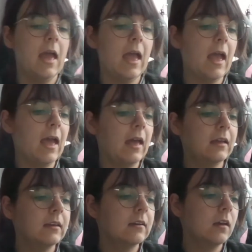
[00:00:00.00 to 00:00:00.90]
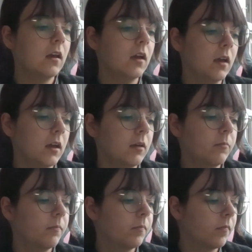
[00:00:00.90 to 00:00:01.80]
And
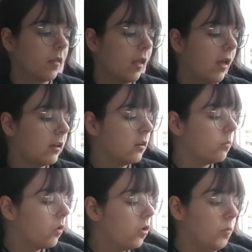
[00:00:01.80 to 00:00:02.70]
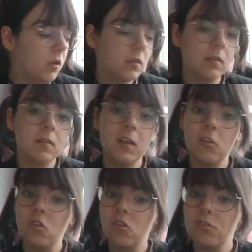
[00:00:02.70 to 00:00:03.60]
at the moment,
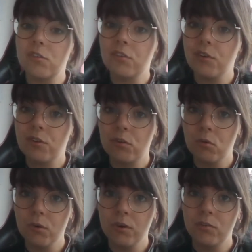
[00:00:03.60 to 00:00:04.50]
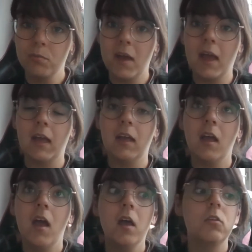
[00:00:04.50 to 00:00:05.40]
this just stores my
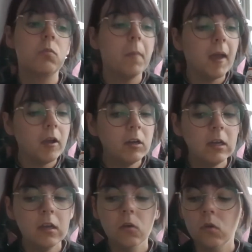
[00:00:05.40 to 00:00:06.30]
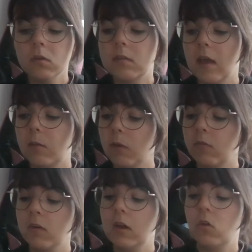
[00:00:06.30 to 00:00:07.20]
spare needles and my
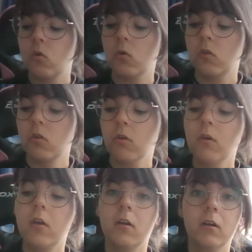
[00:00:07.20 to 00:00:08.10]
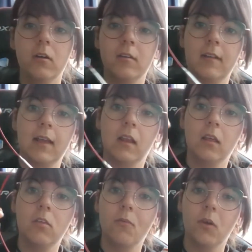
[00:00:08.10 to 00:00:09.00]
really short circulars, like
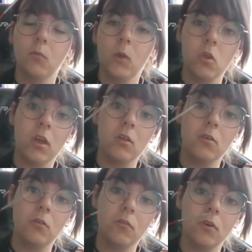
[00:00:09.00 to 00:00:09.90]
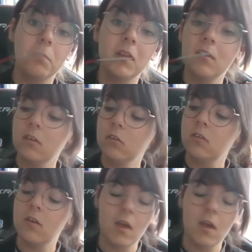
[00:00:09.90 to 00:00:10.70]
this one, which I used for the mittens.